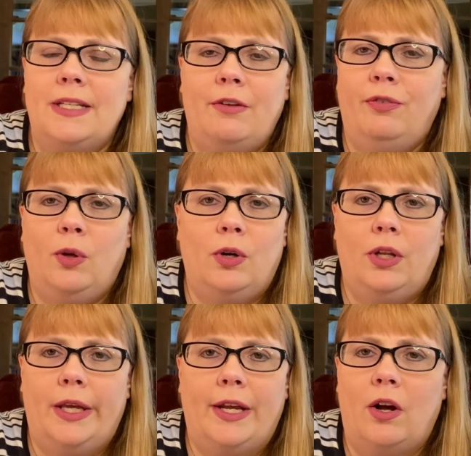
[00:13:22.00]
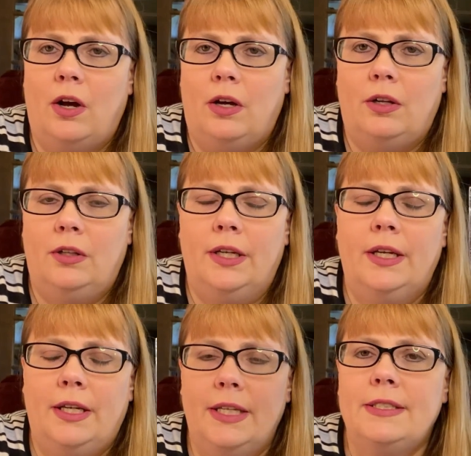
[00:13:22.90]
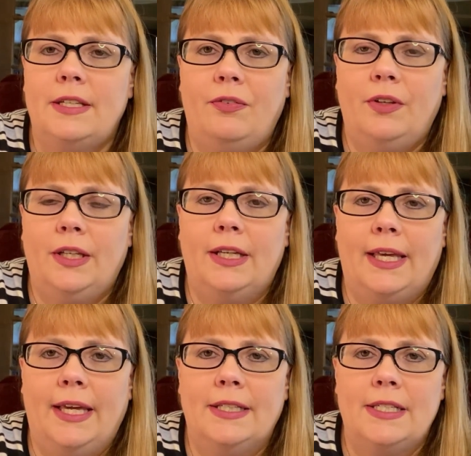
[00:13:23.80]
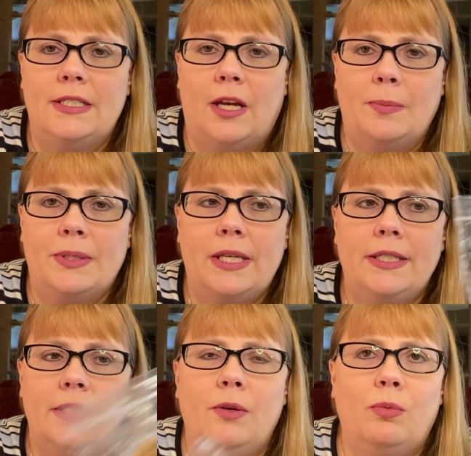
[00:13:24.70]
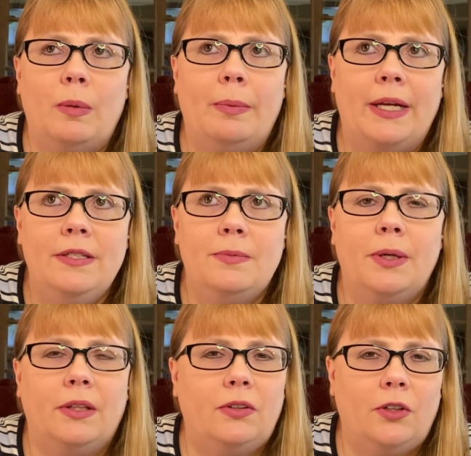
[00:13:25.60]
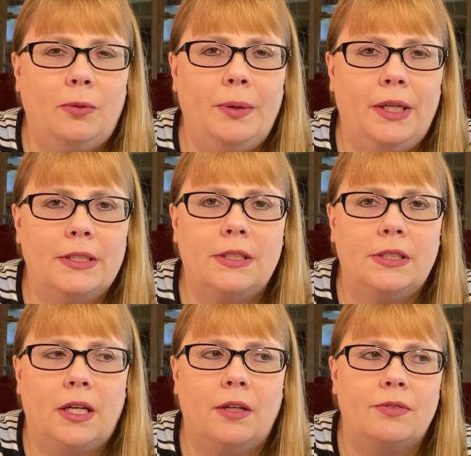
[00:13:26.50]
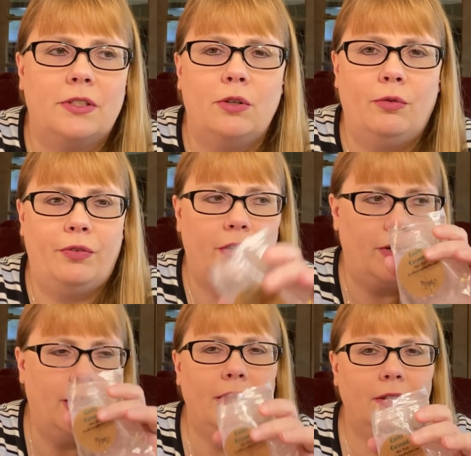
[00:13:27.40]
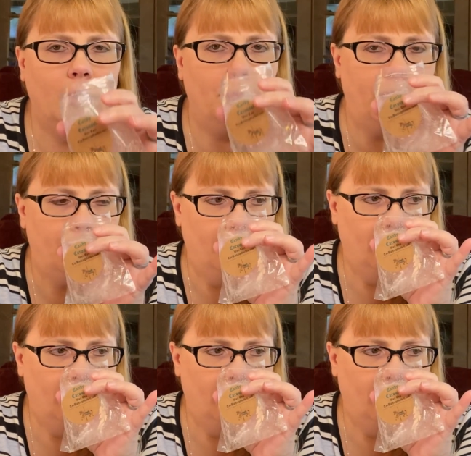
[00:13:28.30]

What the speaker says: not floral at all. It's definitely a candy type scent. It reminds me a little bit of Snow Fairy, a little bit,